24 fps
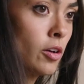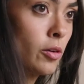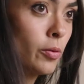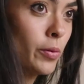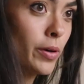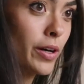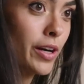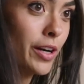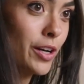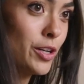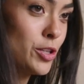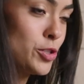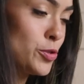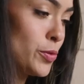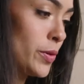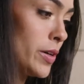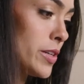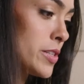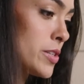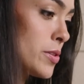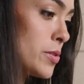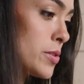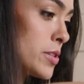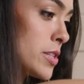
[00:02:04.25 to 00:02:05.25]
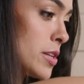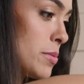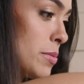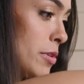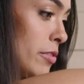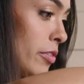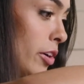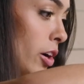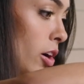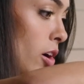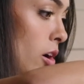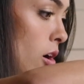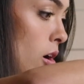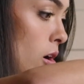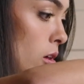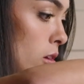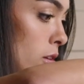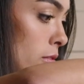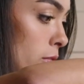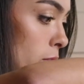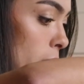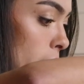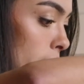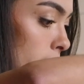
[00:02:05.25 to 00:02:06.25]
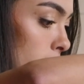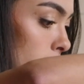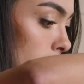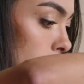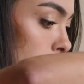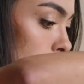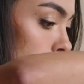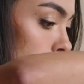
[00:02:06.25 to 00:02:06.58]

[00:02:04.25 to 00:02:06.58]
We're gonna drizzle some of our olive oil in